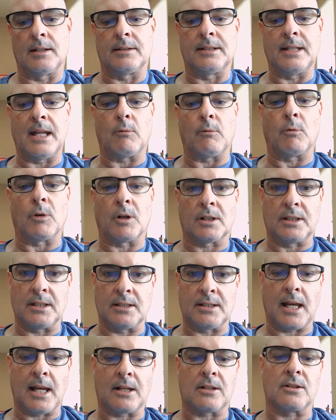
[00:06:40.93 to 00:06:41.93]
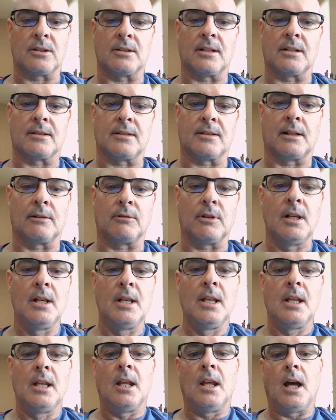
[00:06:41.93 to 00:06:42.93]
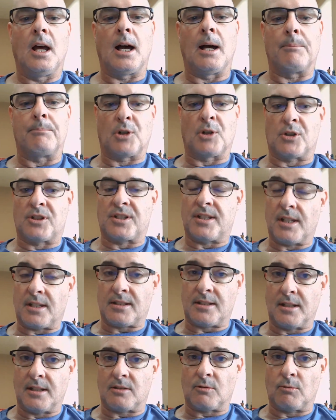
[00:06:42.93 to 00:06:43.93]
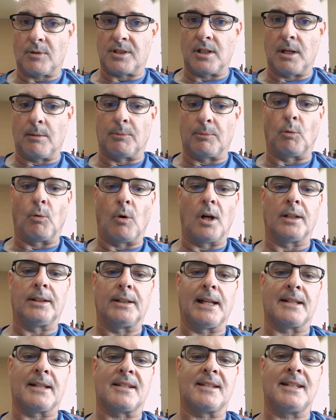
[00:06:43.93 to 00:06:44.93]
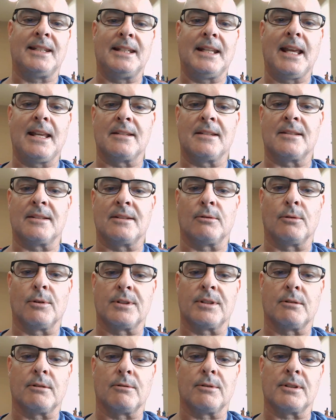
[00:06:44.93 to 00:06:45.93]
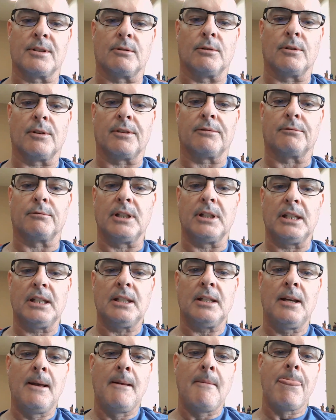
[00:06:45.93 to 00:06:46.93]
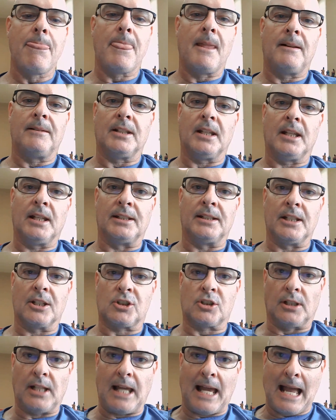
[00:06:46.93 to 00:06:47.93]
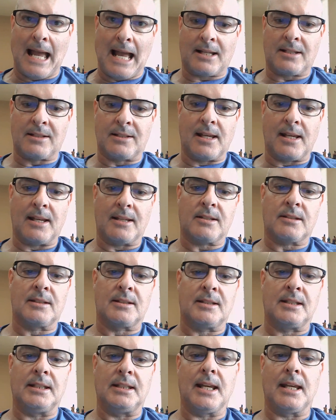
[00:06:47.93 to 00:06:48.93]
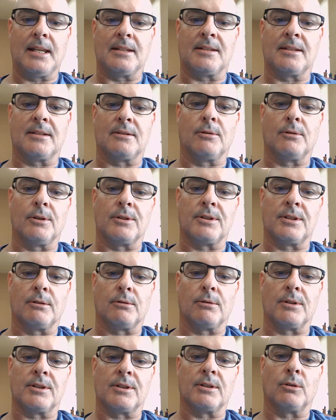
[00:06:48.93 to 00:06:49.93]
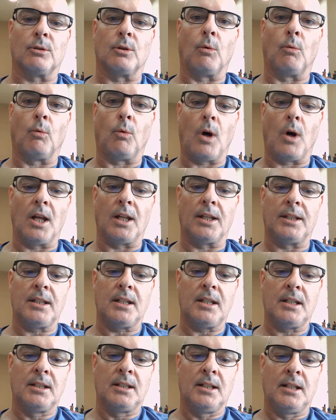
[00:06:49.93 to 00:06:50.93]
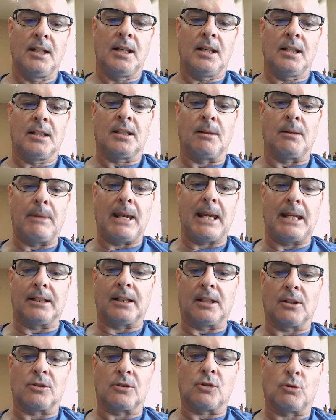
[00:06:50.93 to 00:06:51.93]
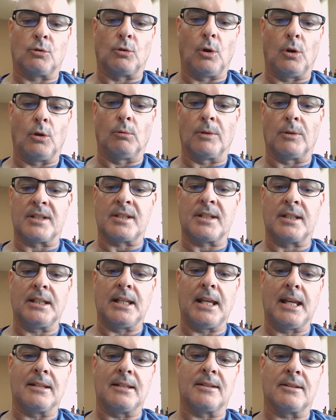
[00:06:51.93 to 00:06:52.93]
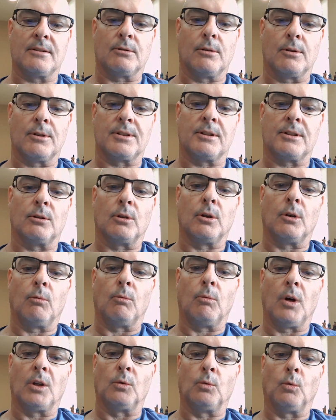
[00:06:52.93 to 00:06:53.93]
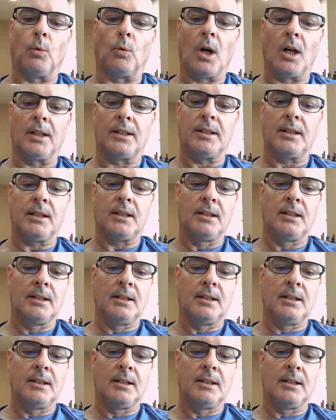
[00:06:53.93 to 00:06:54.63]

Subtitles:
network detections, et cetera. Persistence was number 1, that's TA0003. Initial access, TA0001. Command and control was TA0011.